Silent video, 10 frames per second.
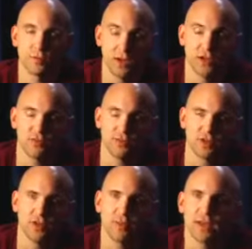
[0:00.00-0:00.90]
actually a very
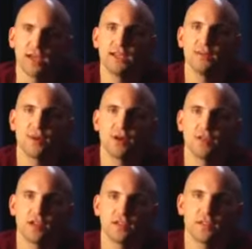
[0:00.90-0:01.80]
complicated
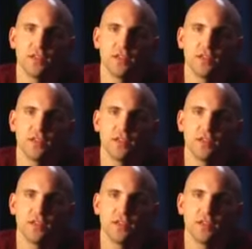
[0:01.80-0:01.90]
process.